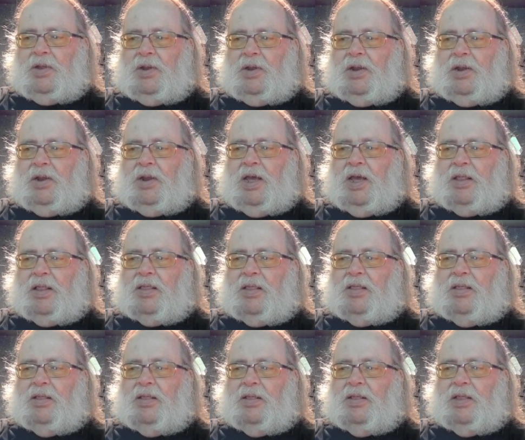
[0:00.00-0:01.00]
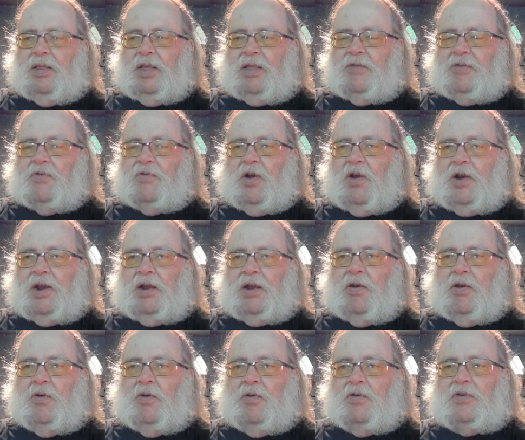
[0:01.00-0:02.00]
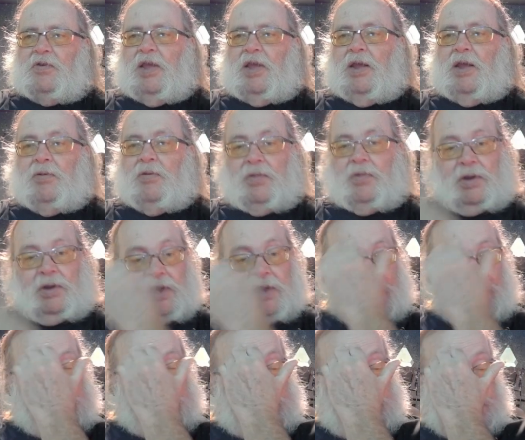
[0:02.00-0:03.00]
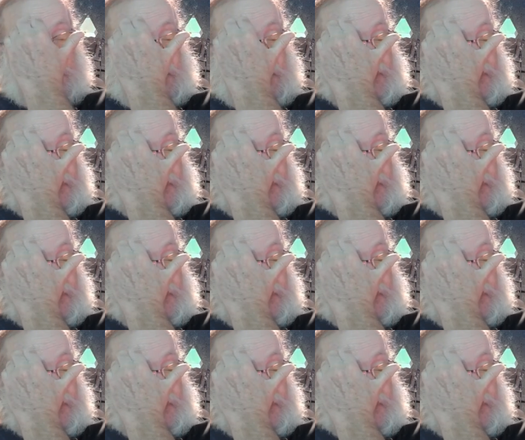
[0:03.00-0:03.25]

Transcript: let let the frognet host handle the DHCP